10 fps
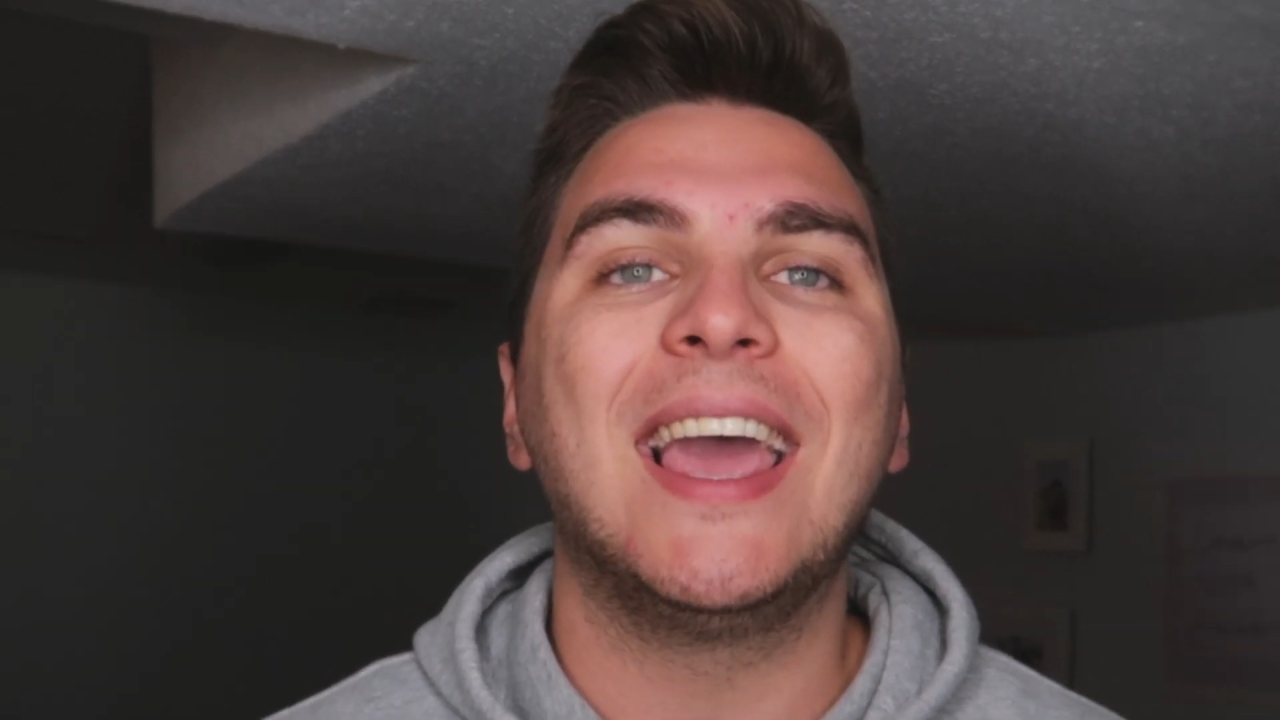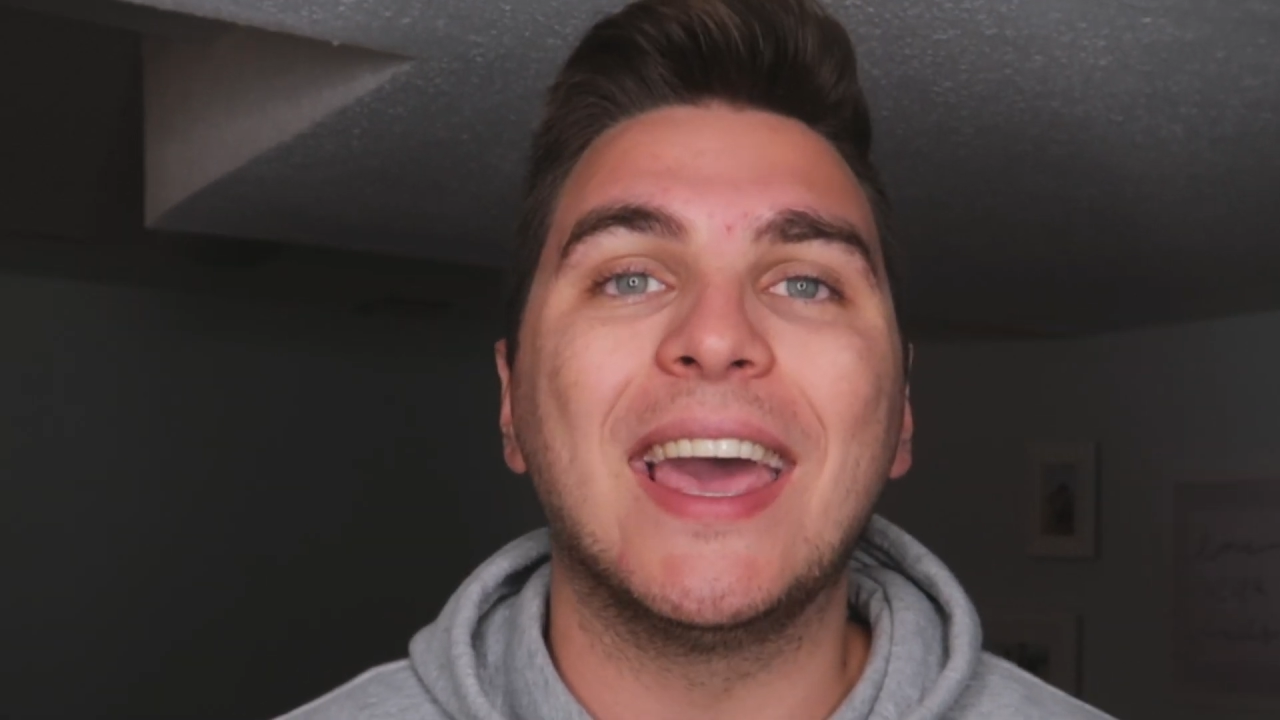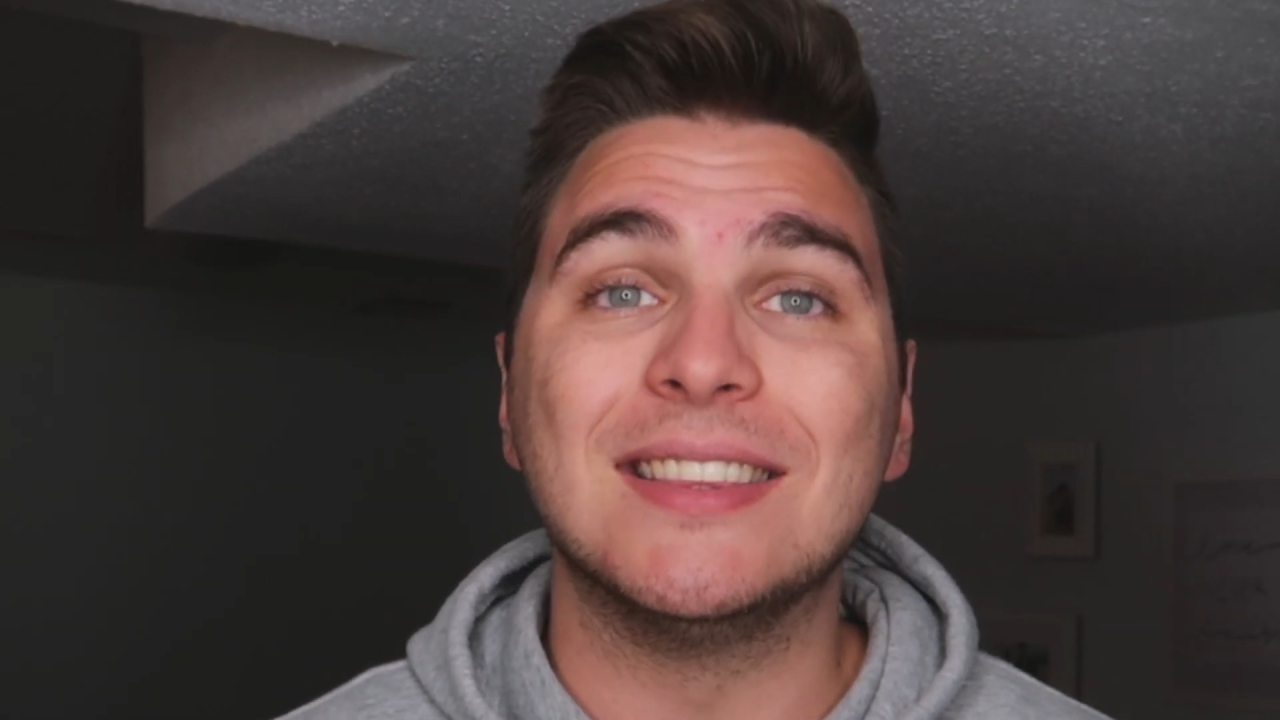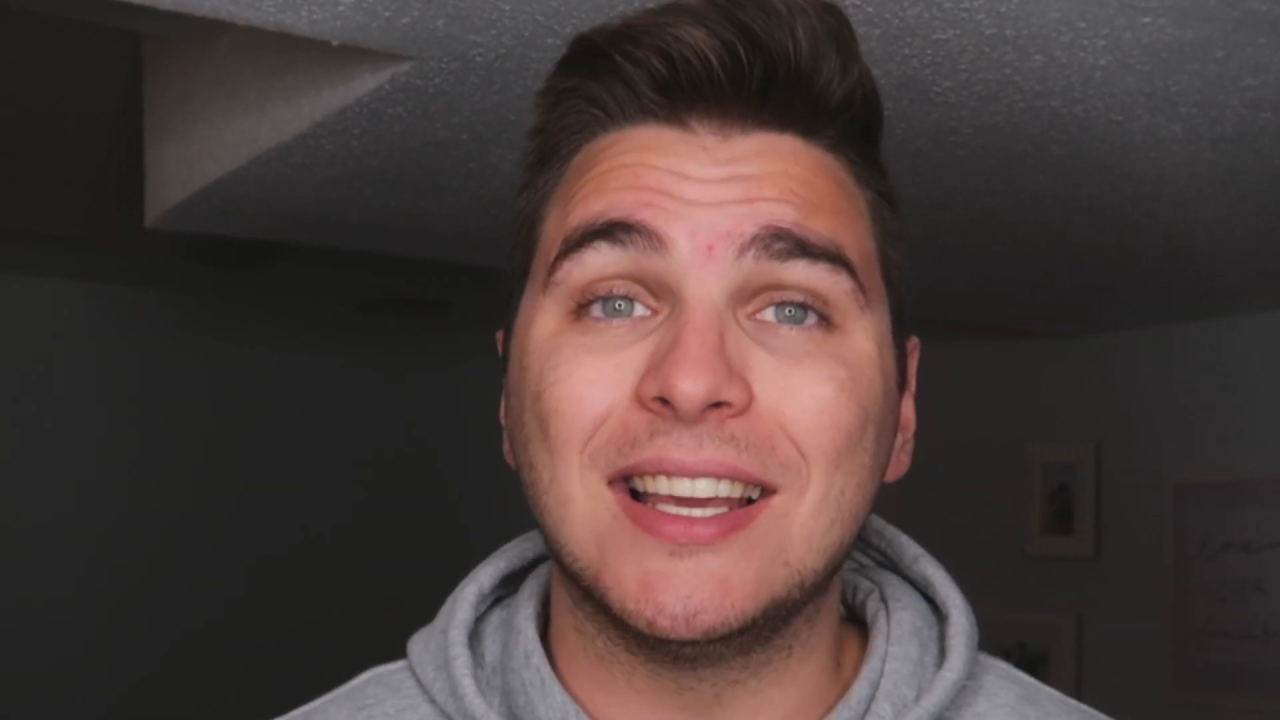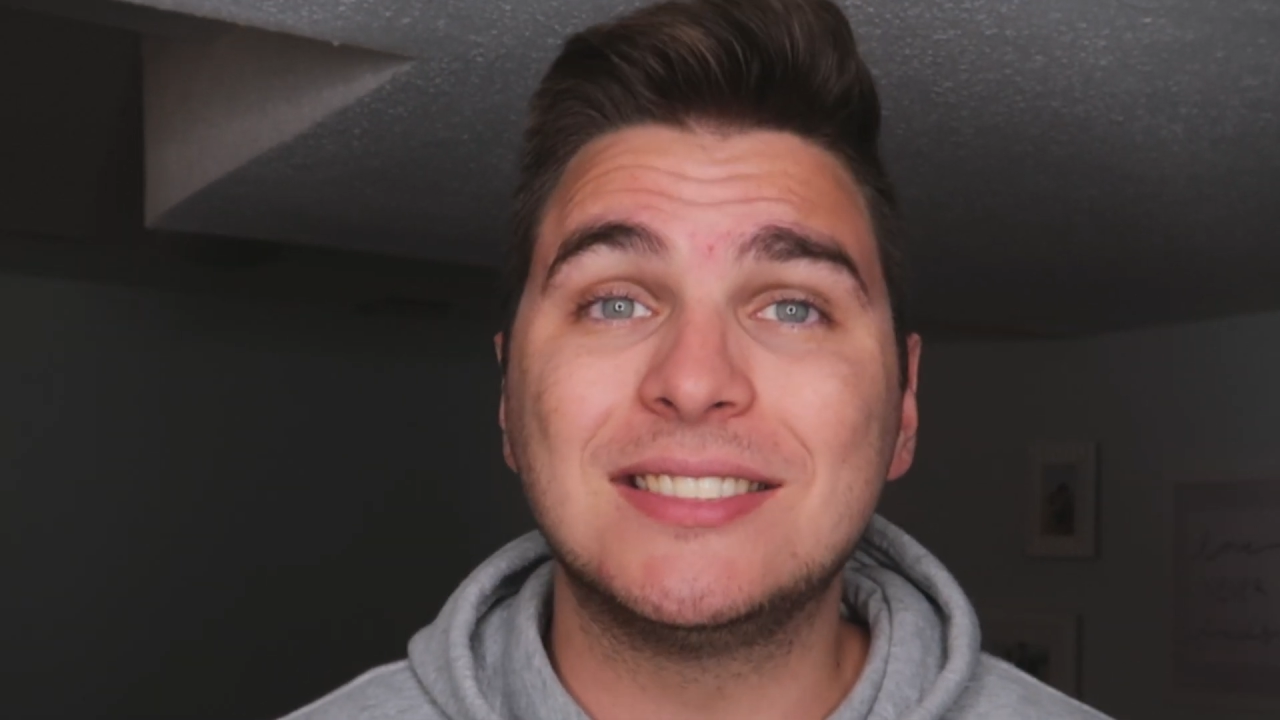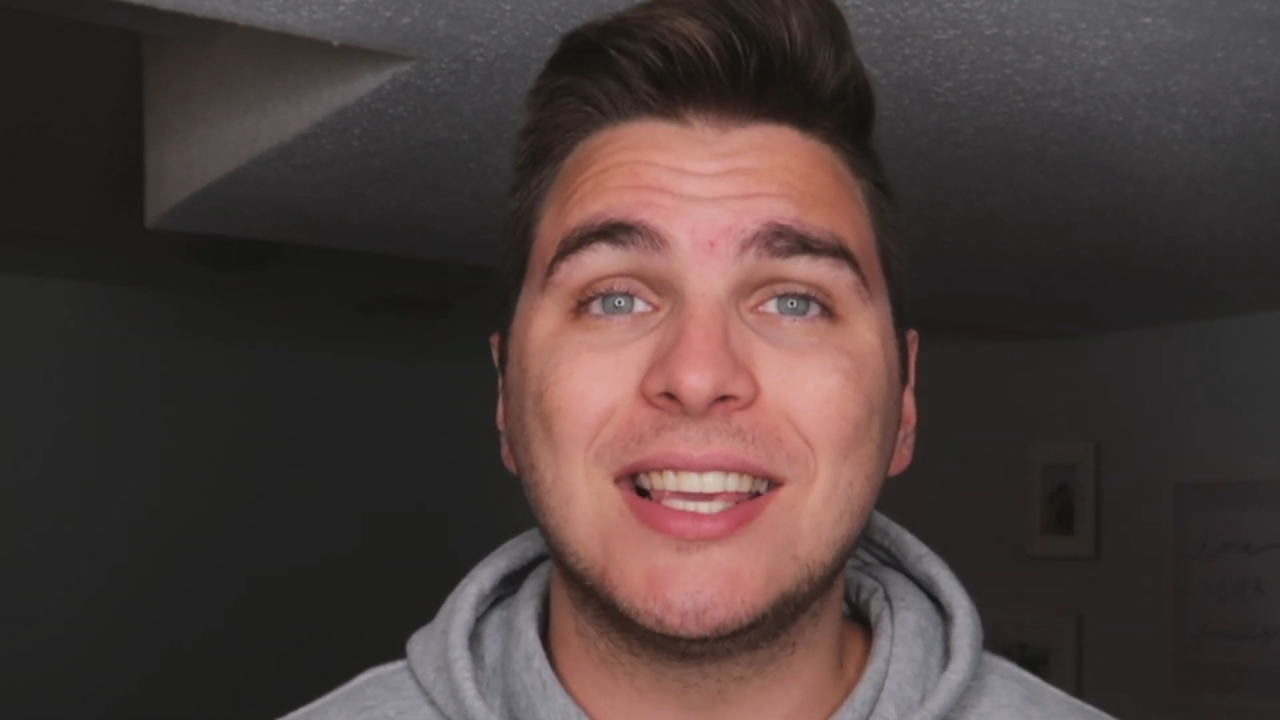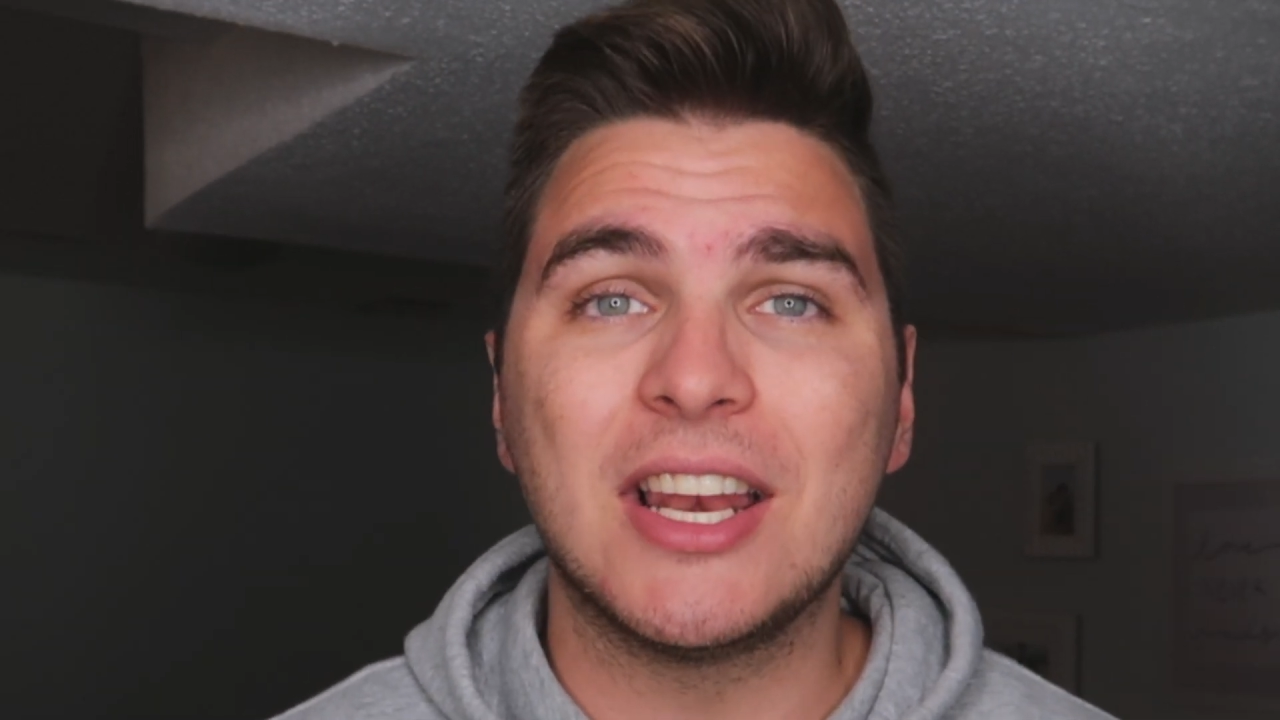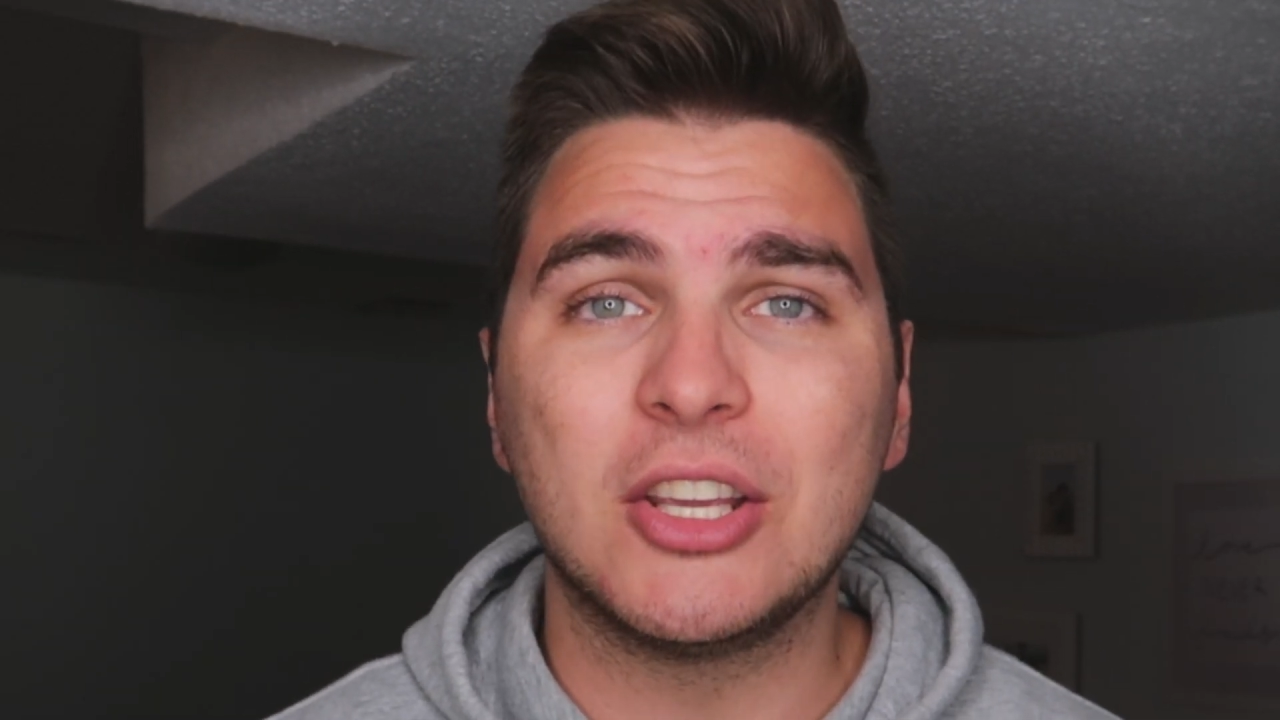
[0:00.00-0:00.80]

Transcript: and let's get